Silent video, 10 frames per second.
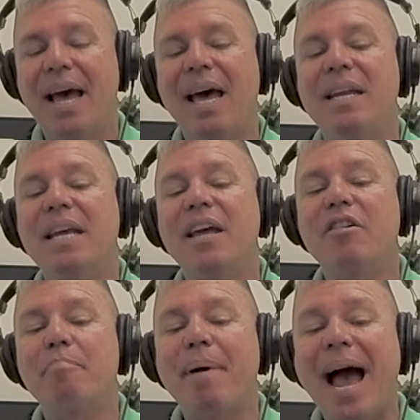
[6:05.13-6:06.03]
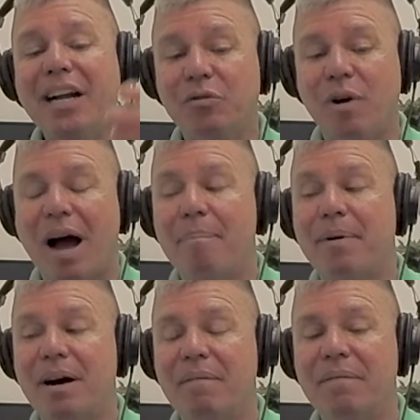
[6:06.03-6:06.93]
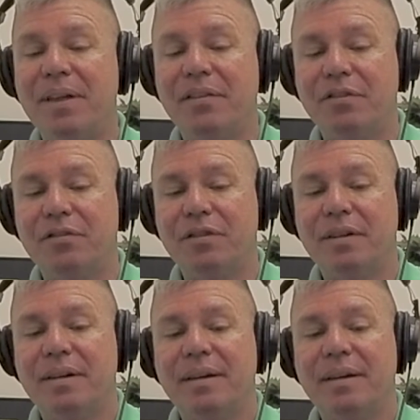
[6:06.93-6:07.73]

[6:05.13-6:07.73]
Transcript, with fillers: and the backdrop of this